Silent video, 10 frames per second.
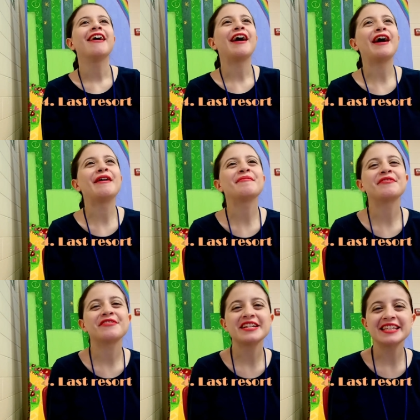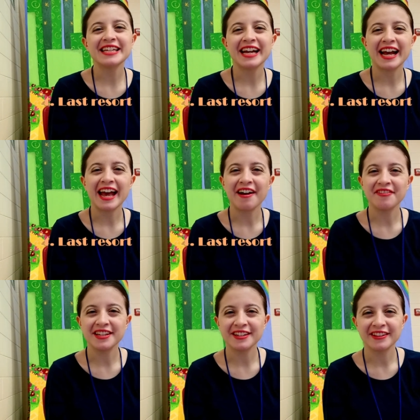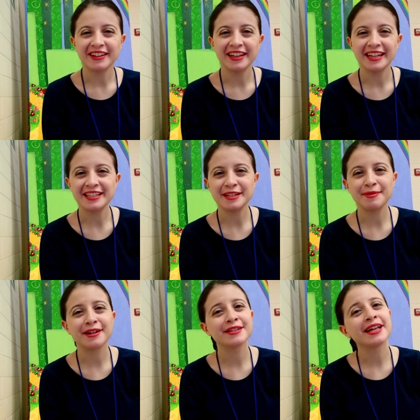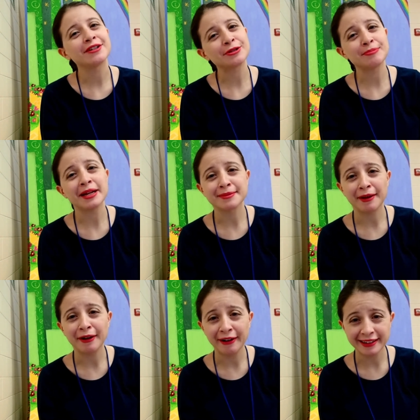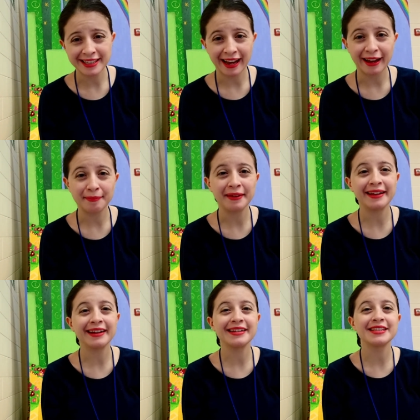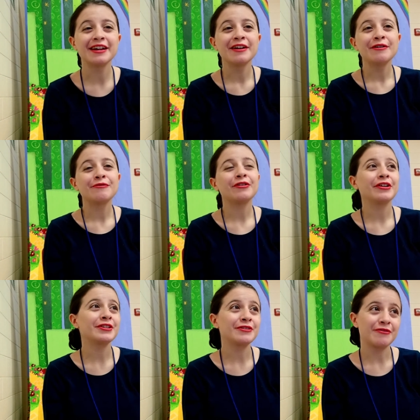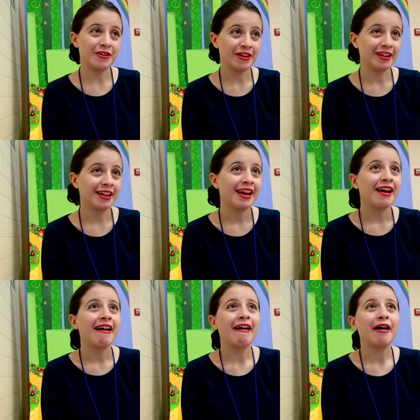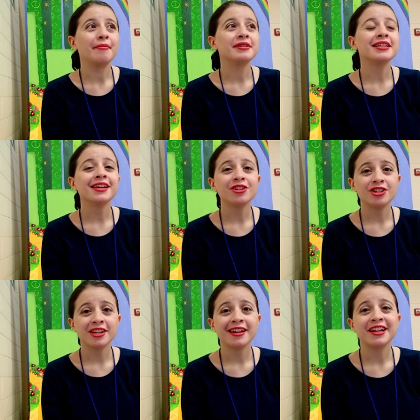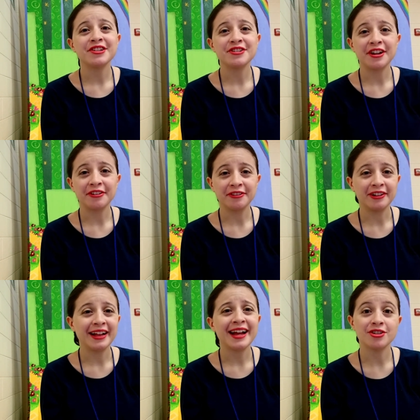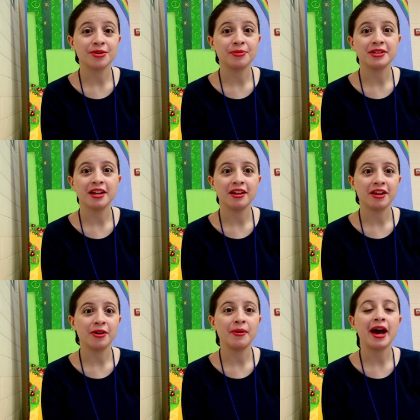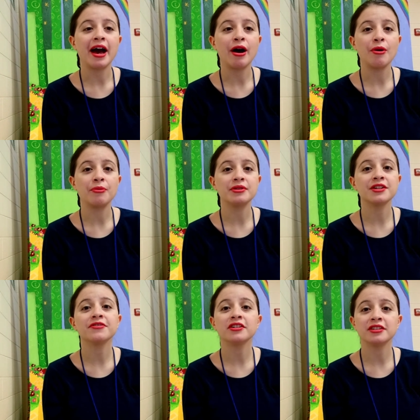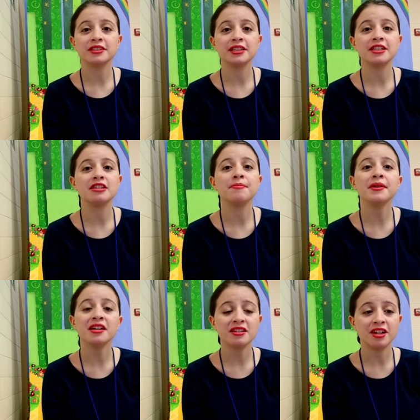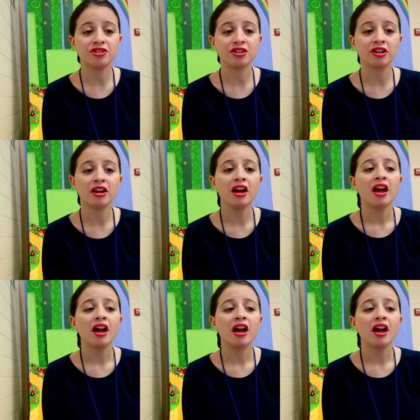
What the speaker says: The reason I have this on the list is because that just makes my heart sad. Because first of all, teaching in general, any teacher will tell you how difficult it is to be a teacher,